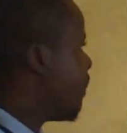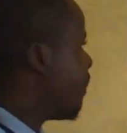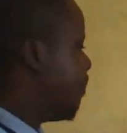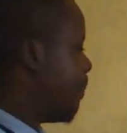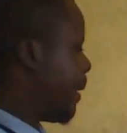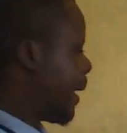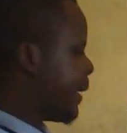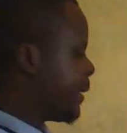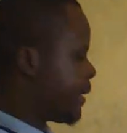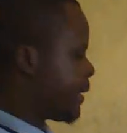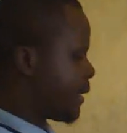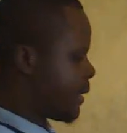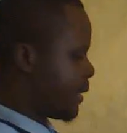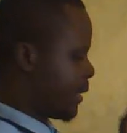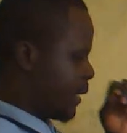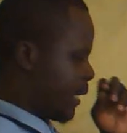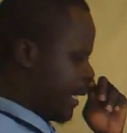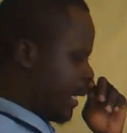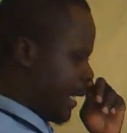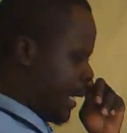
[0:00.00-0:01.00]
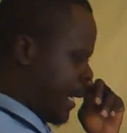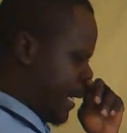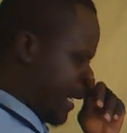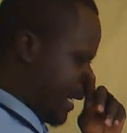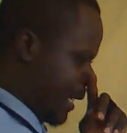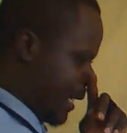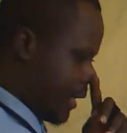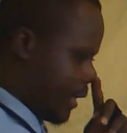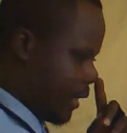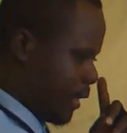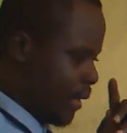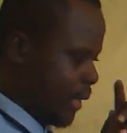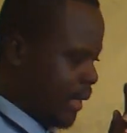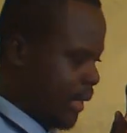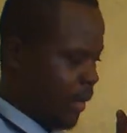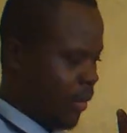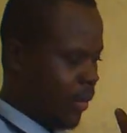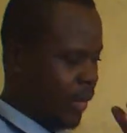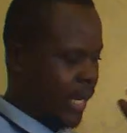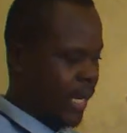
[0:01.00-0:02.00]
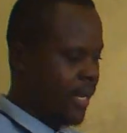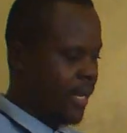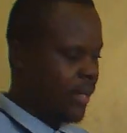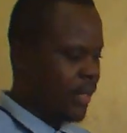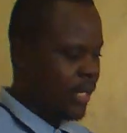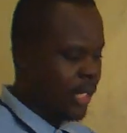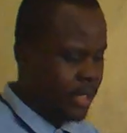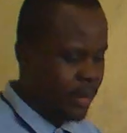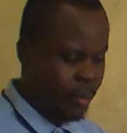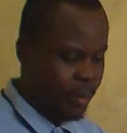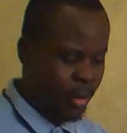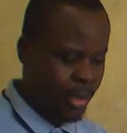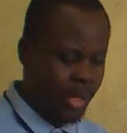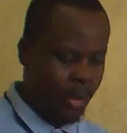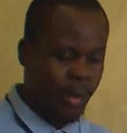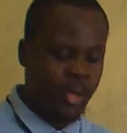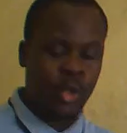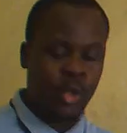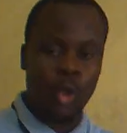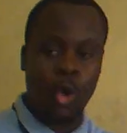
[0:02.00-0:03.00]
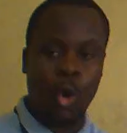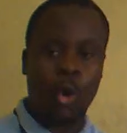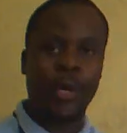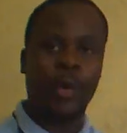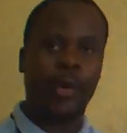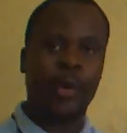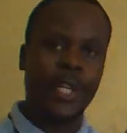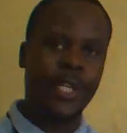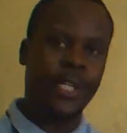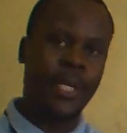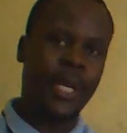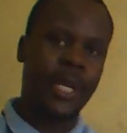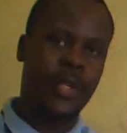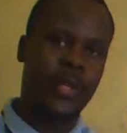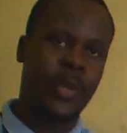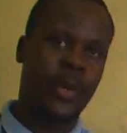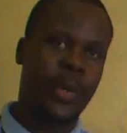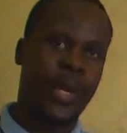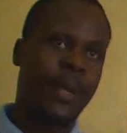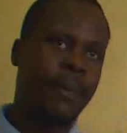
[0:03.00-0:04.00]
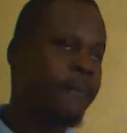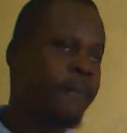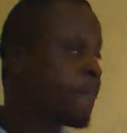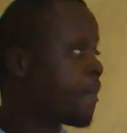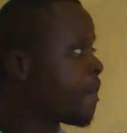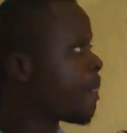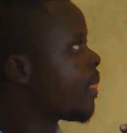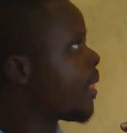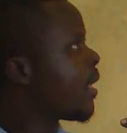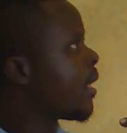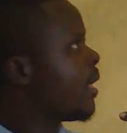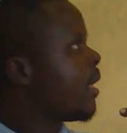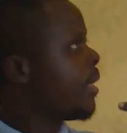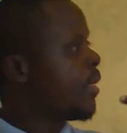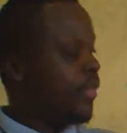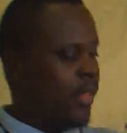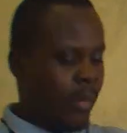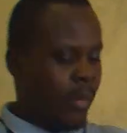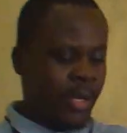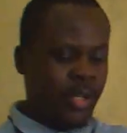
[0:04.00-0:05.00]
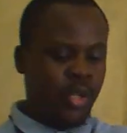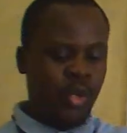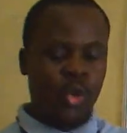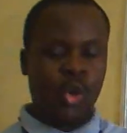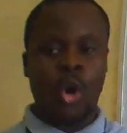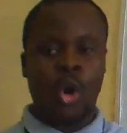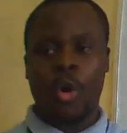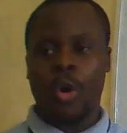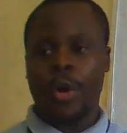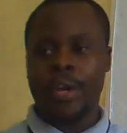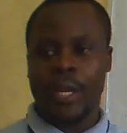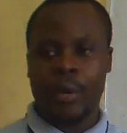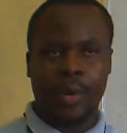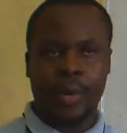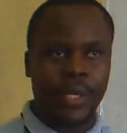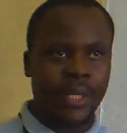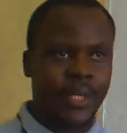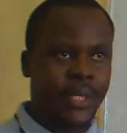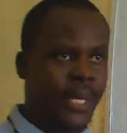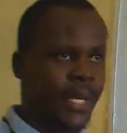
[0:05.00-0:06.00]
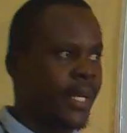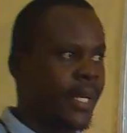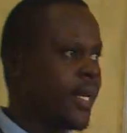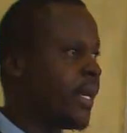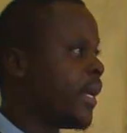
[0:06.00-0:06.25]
But okay, these people, they want to go on holiday, They want to go on a holiday.